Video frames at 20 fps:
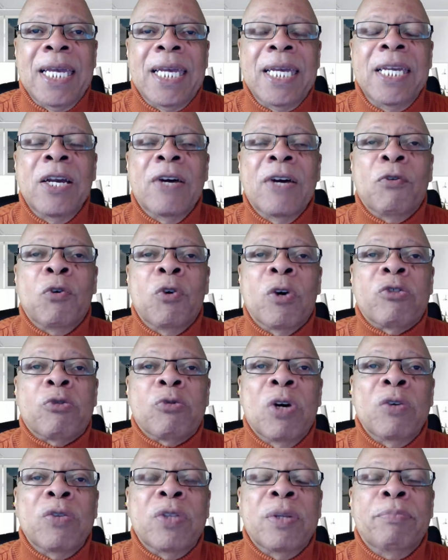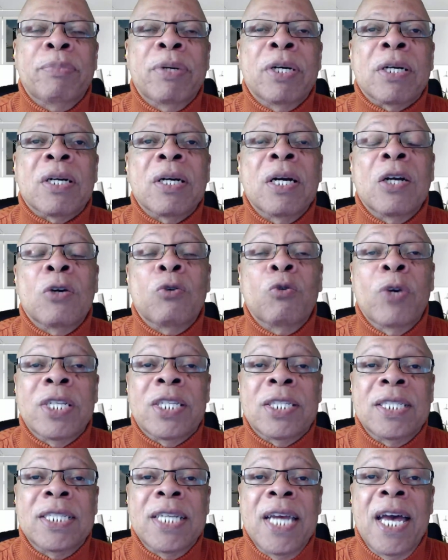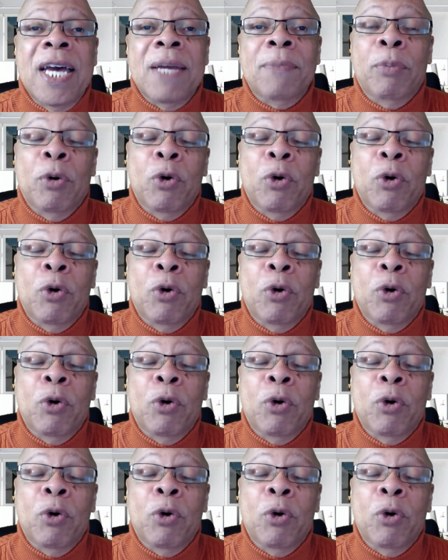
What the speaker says: He, of course, wrote the book Rich Dad,